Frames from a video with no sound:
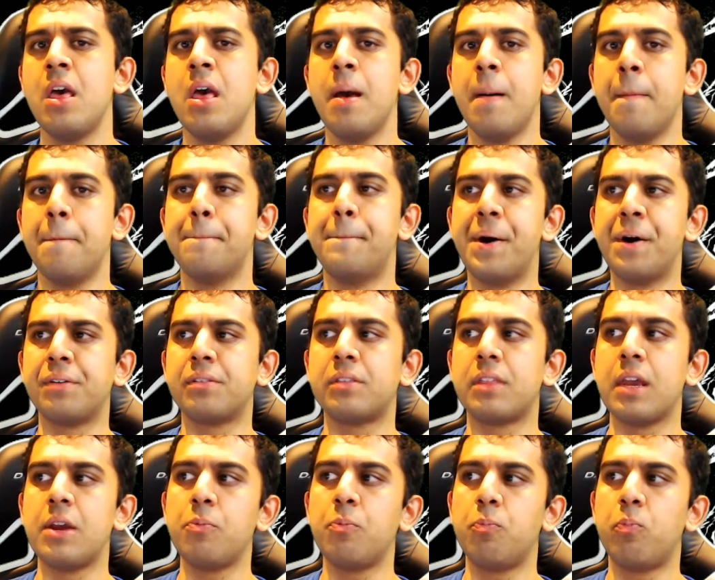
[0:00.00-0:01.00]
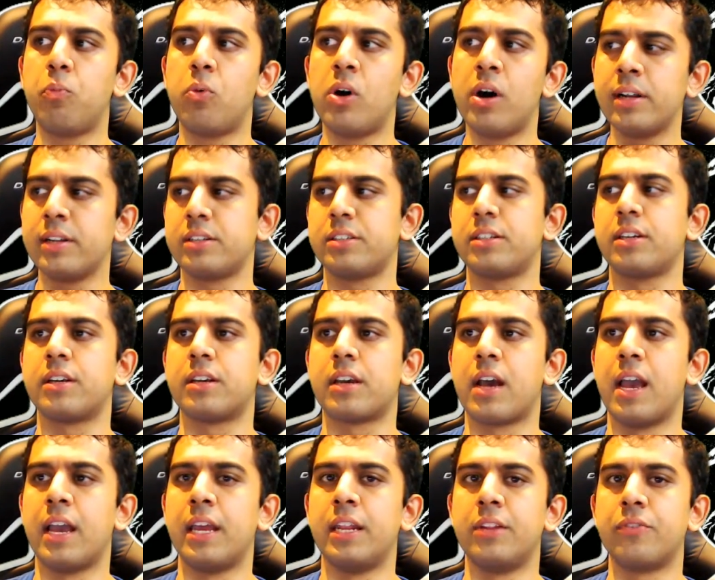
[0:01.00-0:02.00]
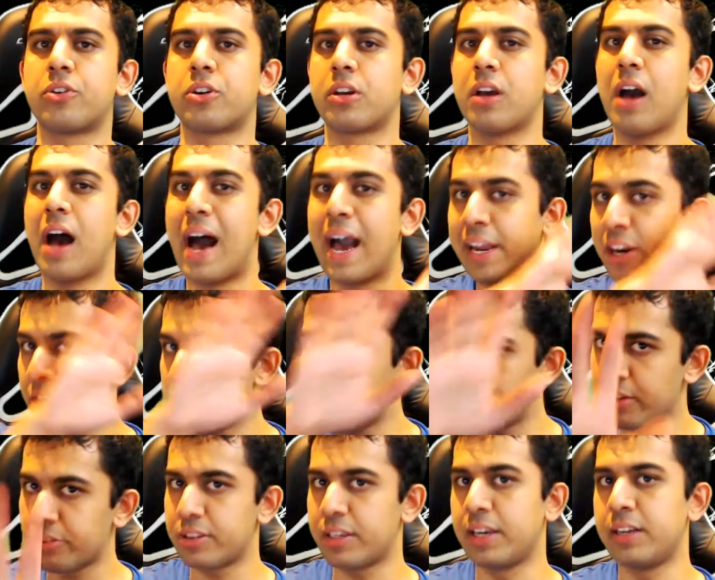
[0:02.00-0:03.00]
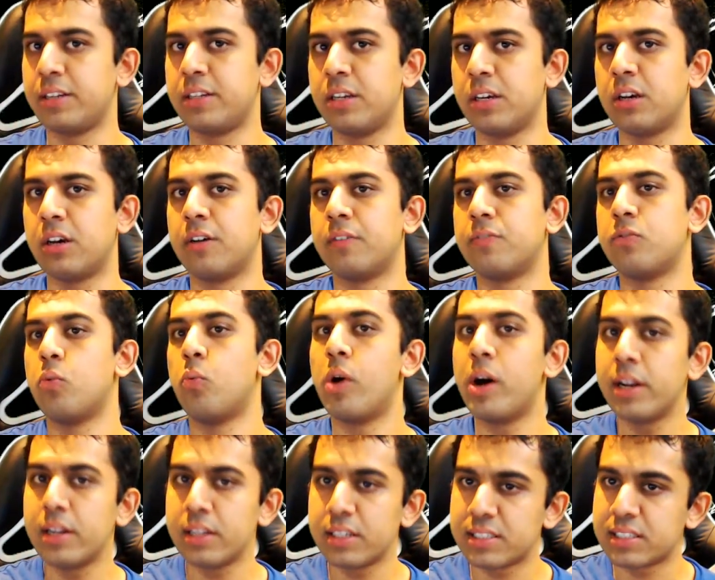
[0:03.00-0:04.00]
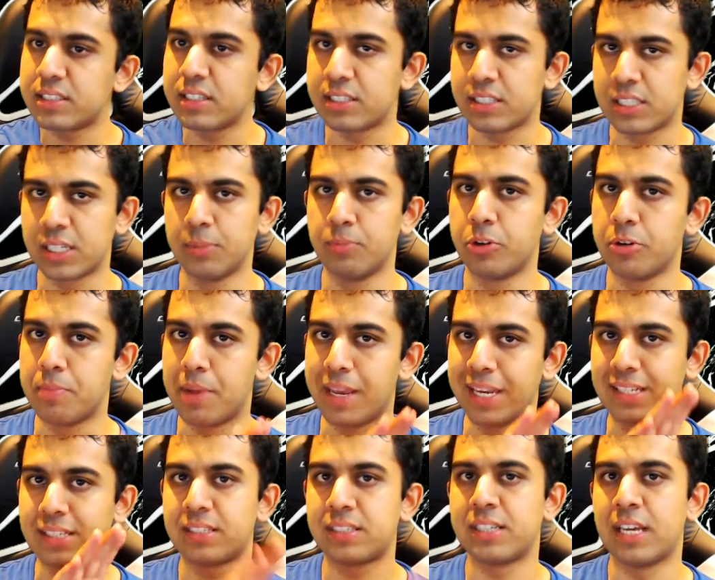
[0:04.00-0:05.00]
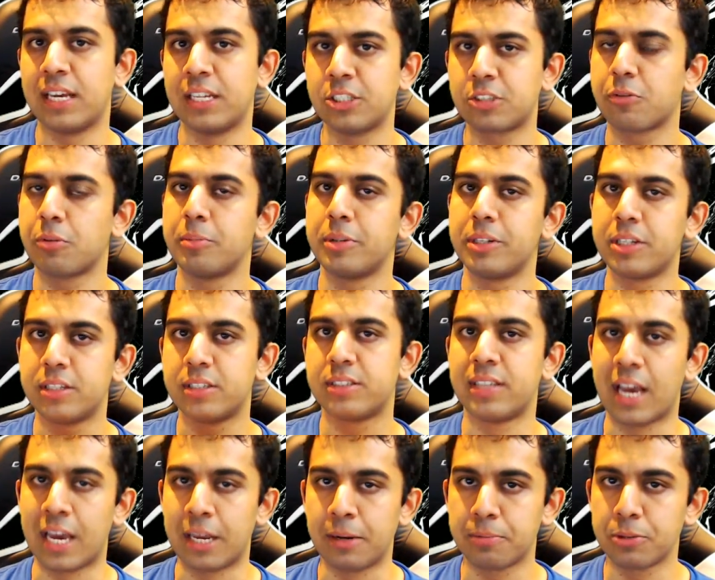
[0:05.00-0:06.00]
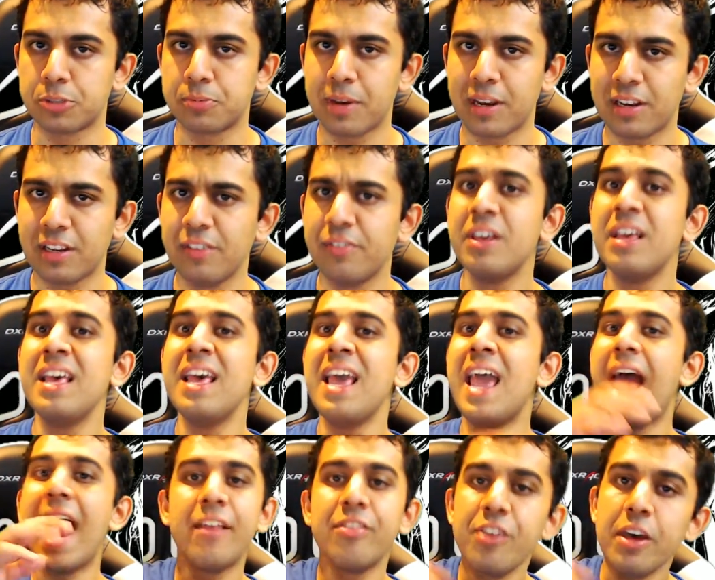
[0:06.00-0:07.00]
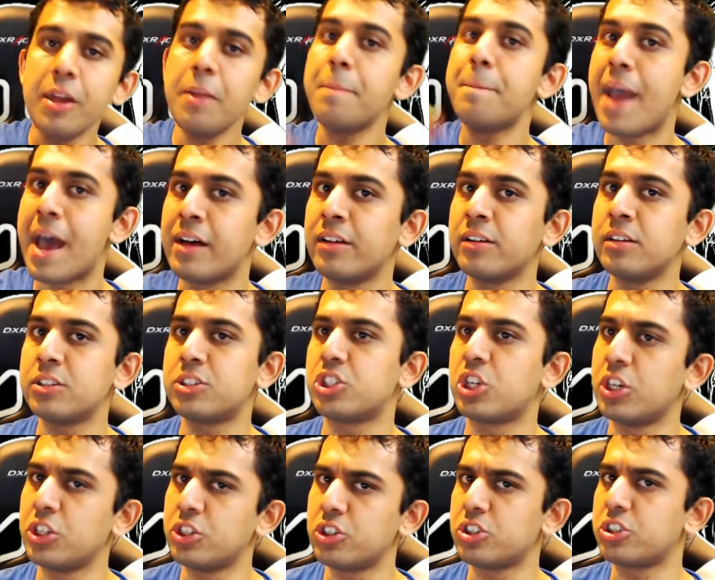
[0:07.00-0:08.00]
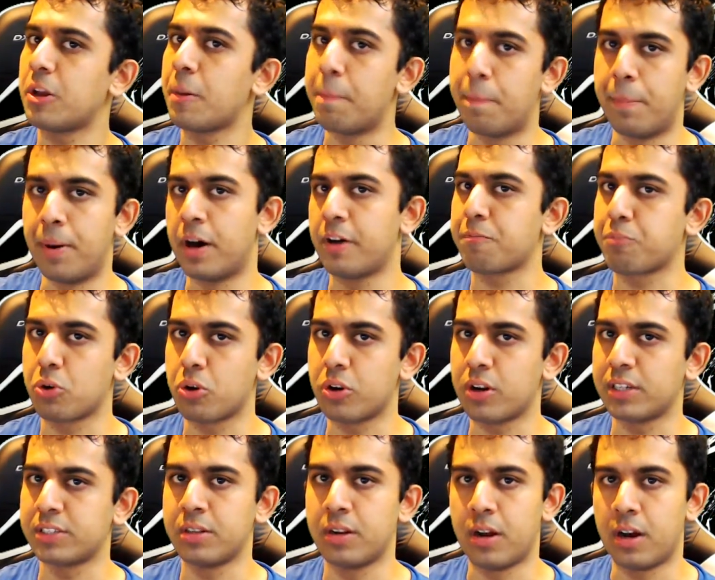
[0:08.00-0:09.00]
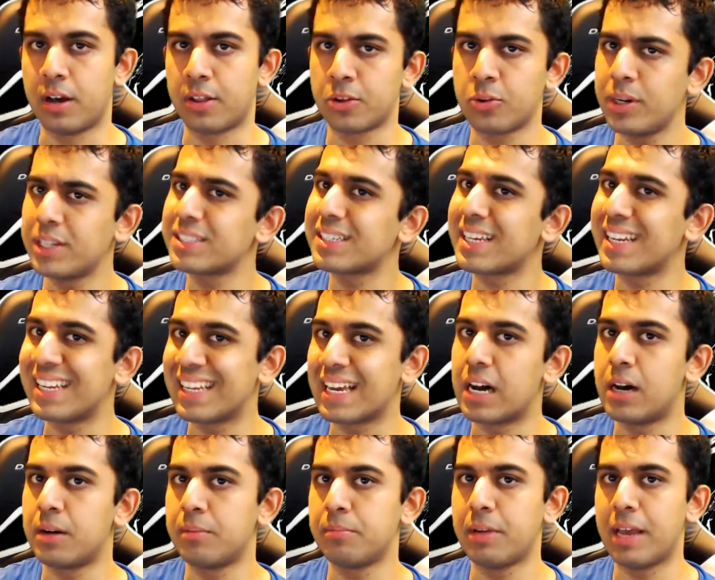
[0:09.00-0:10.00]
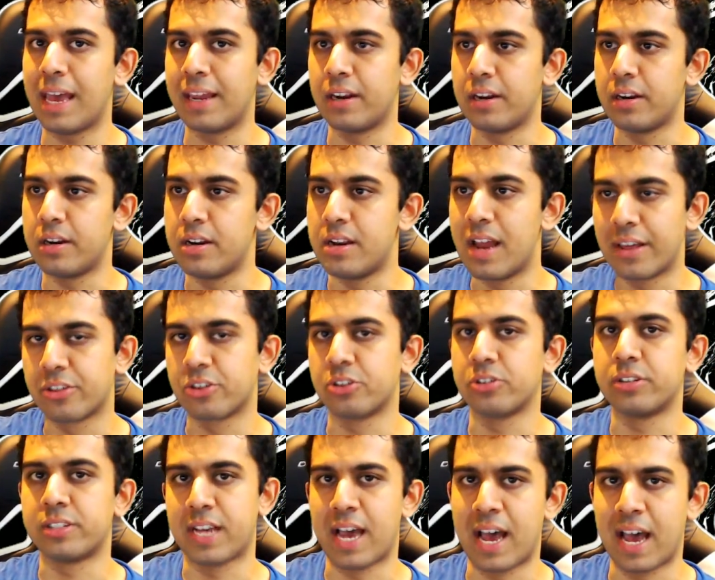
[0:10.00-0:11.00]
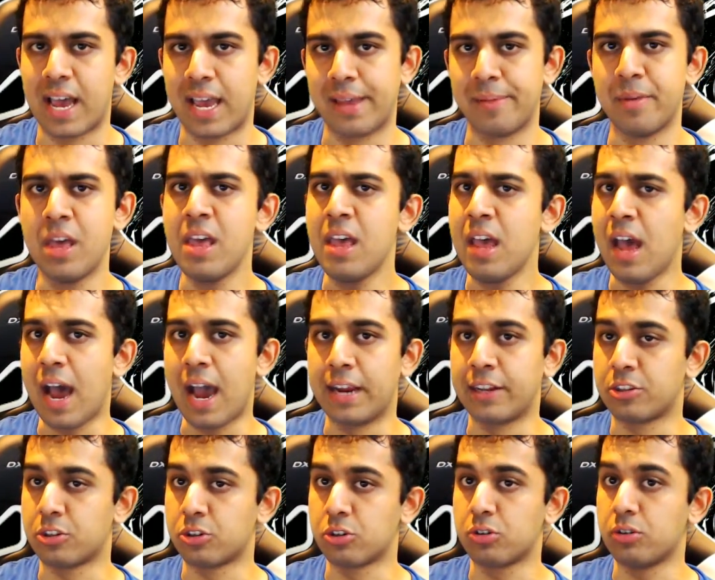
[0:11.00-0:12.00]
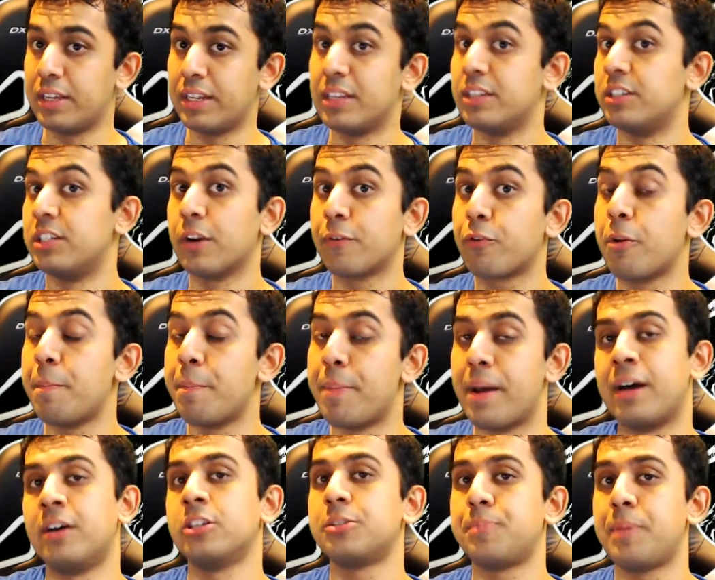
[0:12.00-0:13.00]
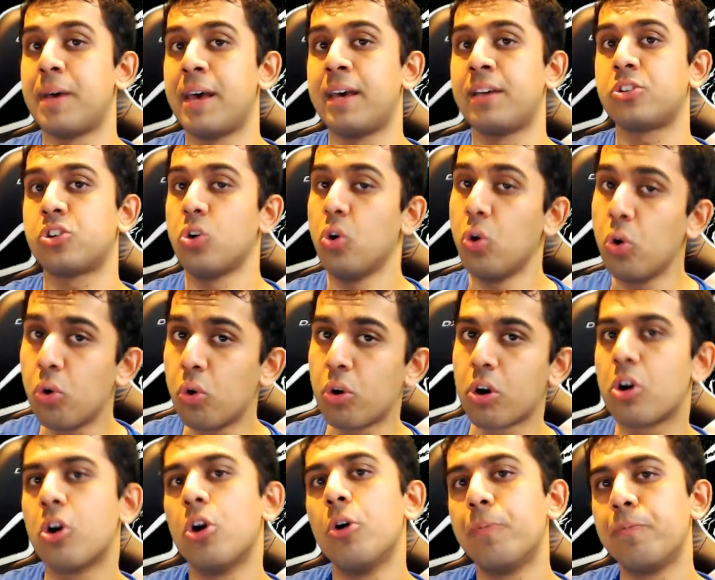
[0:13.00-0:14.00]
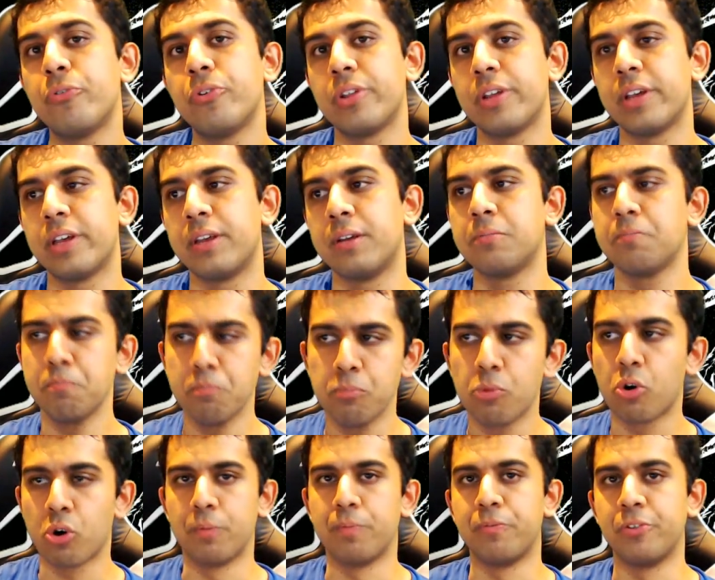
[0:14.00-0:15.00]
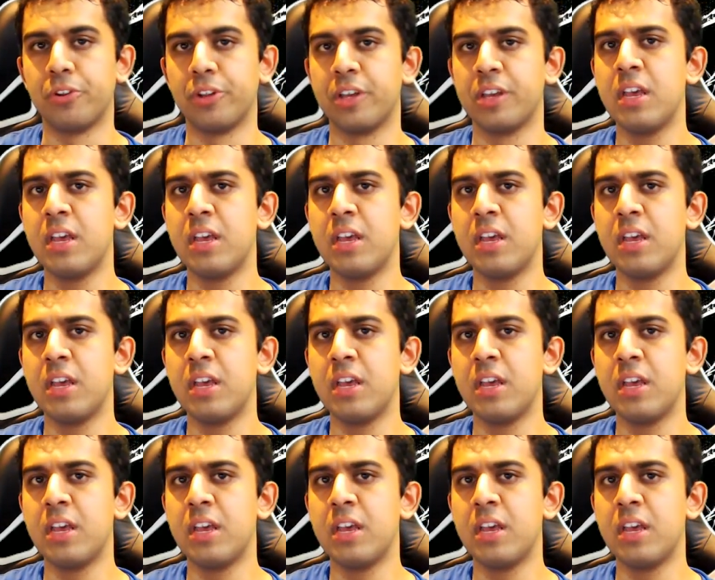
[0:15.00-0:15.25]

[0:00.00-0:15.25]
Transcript: but they want to kind of iron out the idea of what system would make sense from a design perspective, and then balance changes to buff Protoss in other ways can come at another time, either in a different balance patch or hopefully, more hopefully,